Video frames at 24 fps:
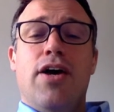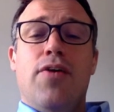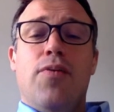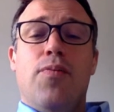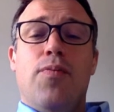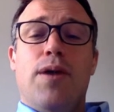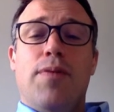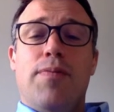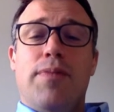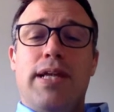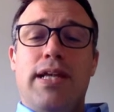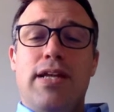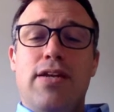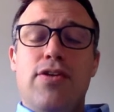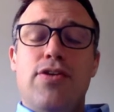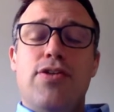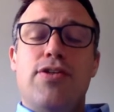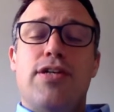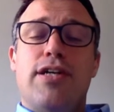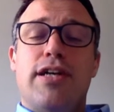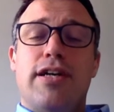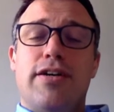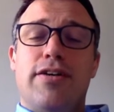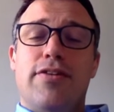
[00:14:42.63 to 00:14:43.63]
When we
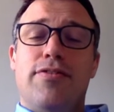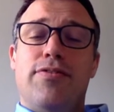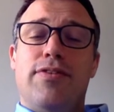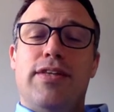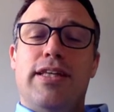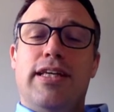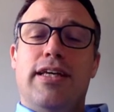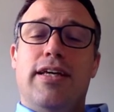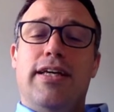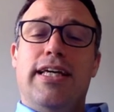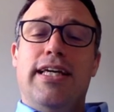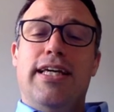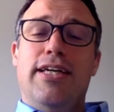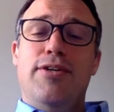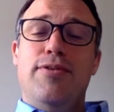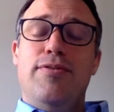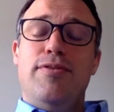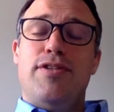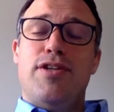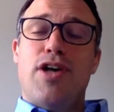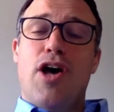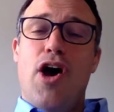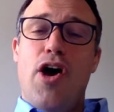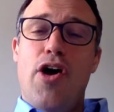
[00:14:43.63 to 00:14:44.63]
look at the
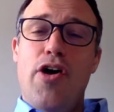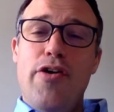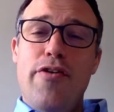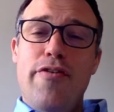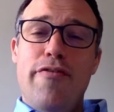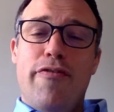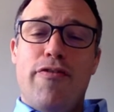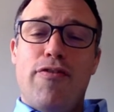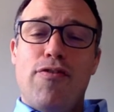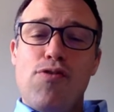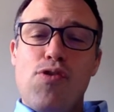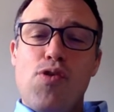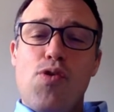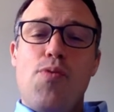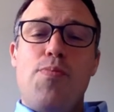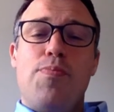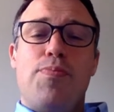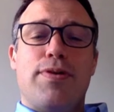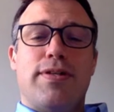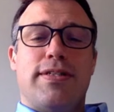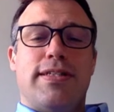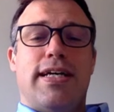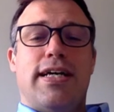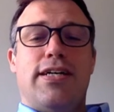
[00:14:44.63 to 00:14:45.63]
EU's overall
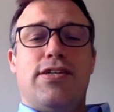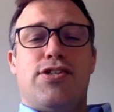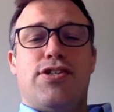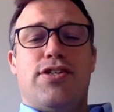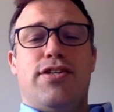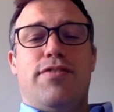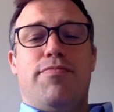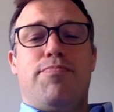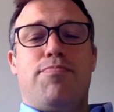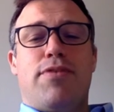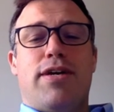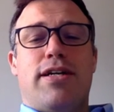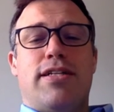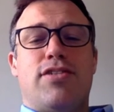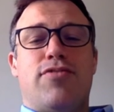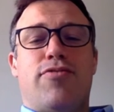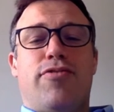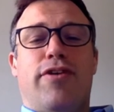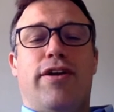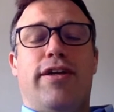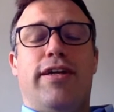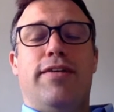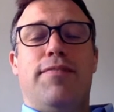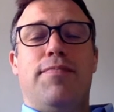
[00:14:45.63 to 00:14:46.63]
protection of press
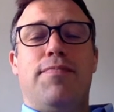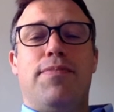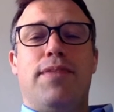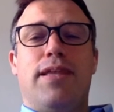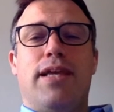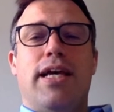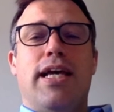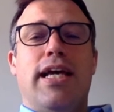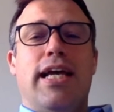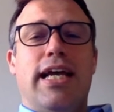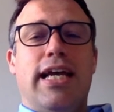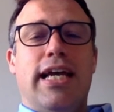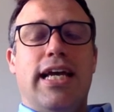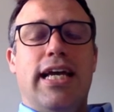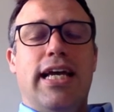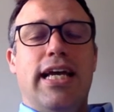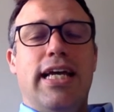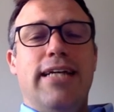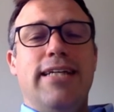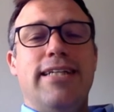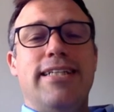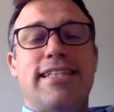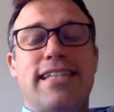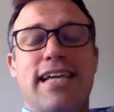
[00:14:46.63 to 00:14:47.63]
freedom,
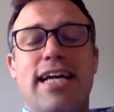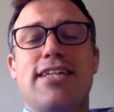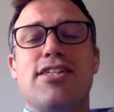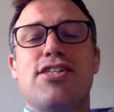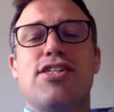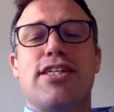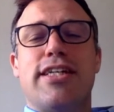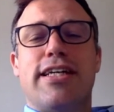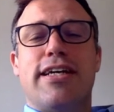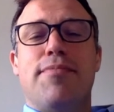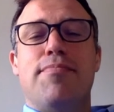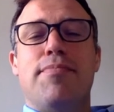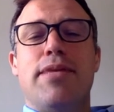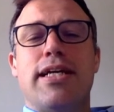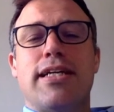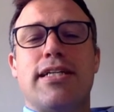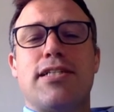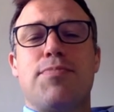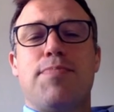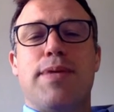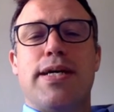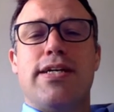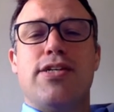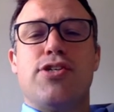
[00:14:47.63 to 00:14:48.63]
it's actually a
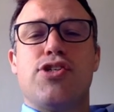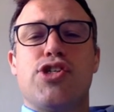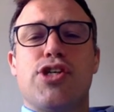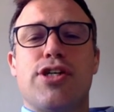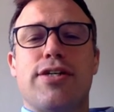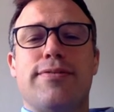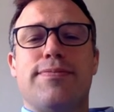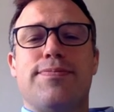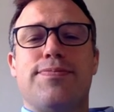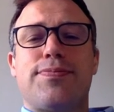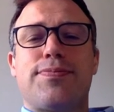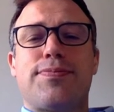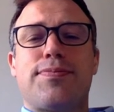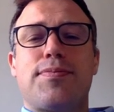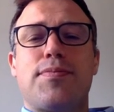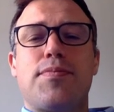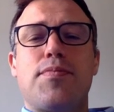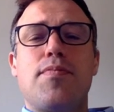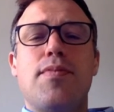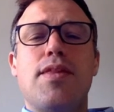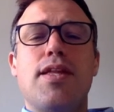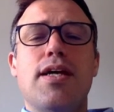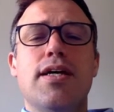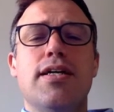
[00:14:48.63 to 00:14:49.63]
mixed picture.
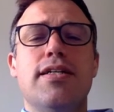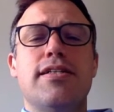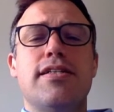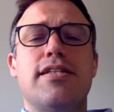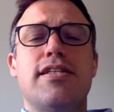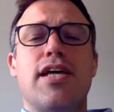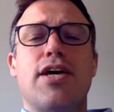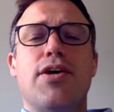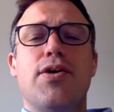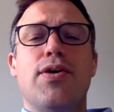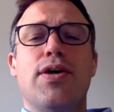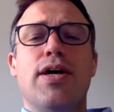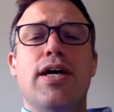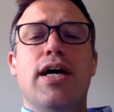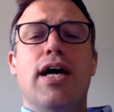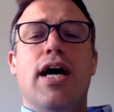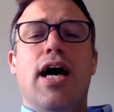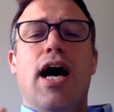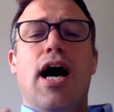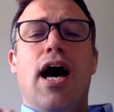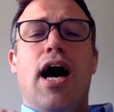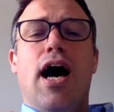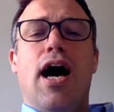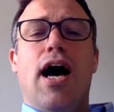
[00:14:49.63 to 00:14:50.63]
And so,
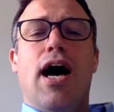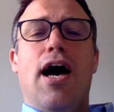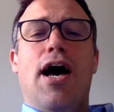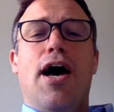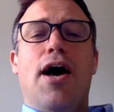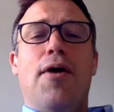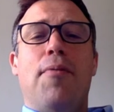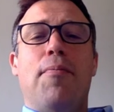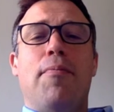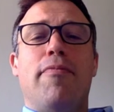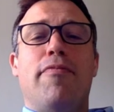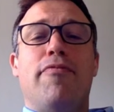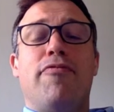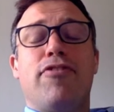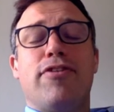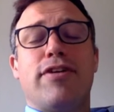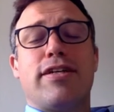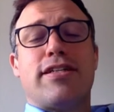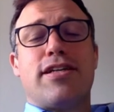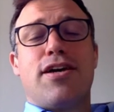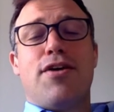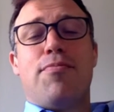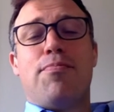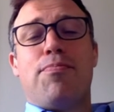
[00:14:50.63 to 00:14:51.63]
for
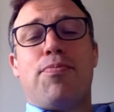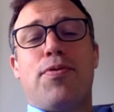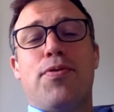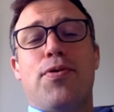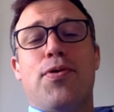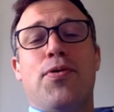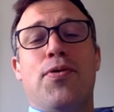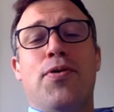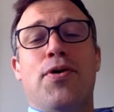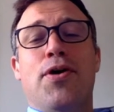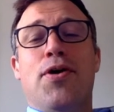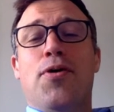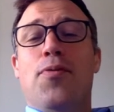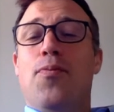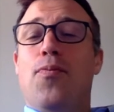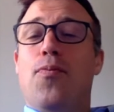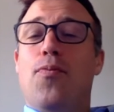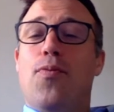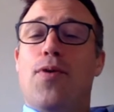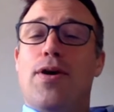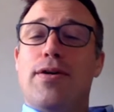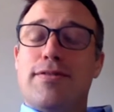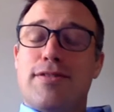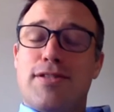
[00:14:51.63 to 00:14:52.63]
example,
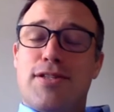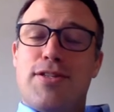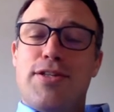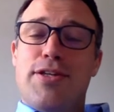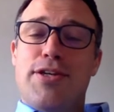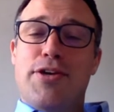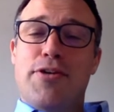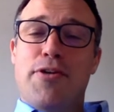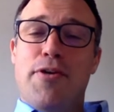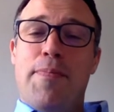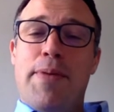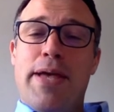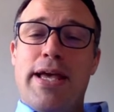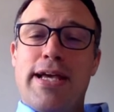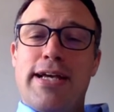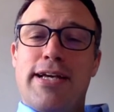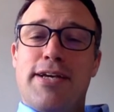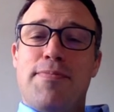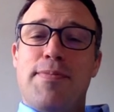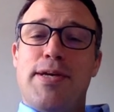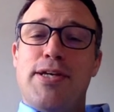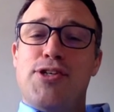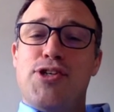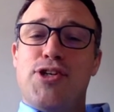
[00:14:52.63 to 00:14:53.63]
whilst the European
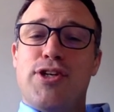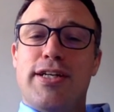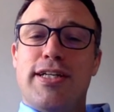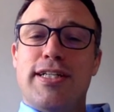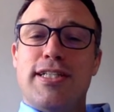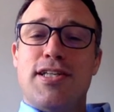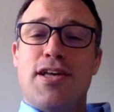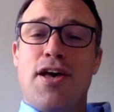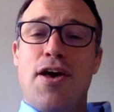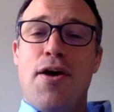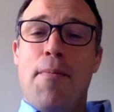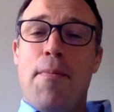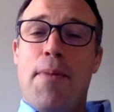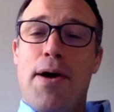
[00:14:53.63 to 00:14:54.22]
Commission is